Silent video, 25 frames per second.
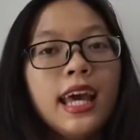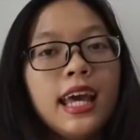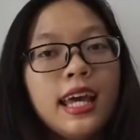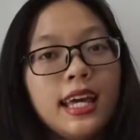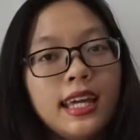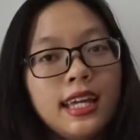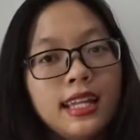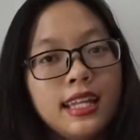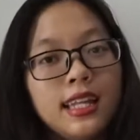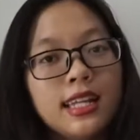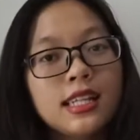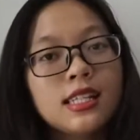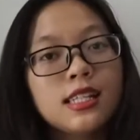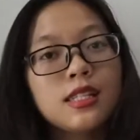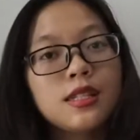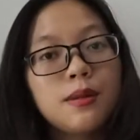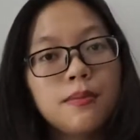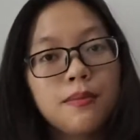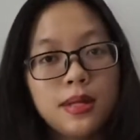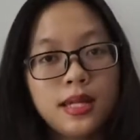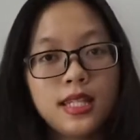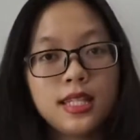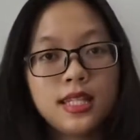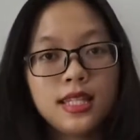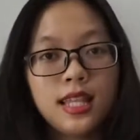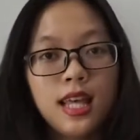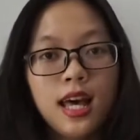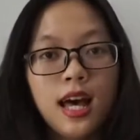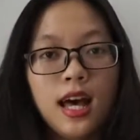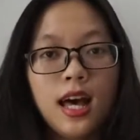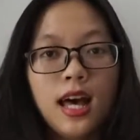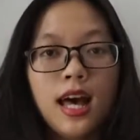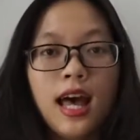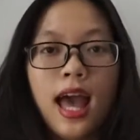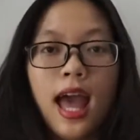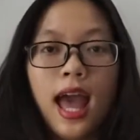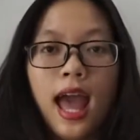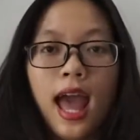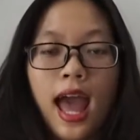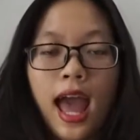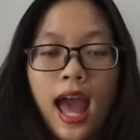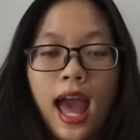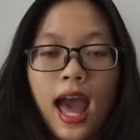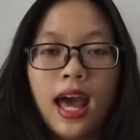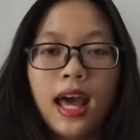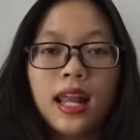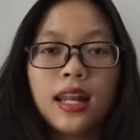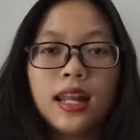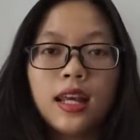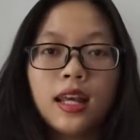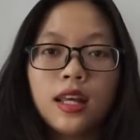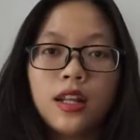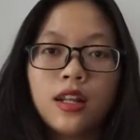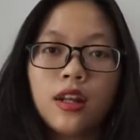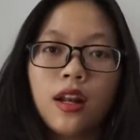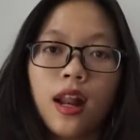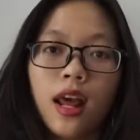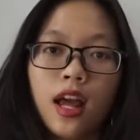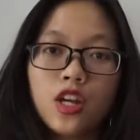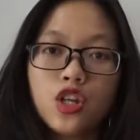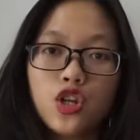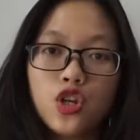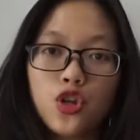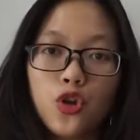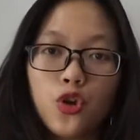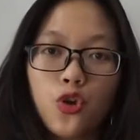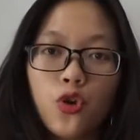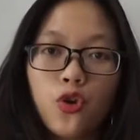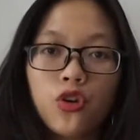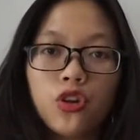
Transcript: In this semester at International